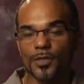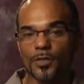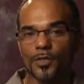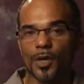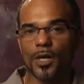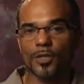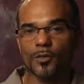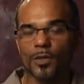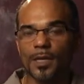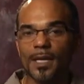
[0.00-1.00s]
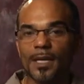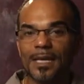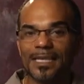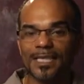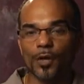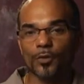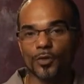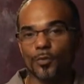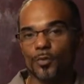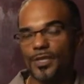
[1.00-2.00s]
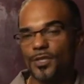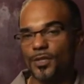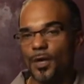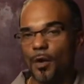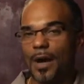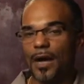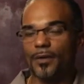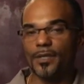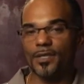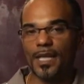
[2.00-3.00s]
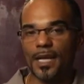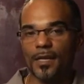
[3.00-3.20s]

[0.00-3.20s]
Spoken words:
So Joshua tells the priests to go out and stand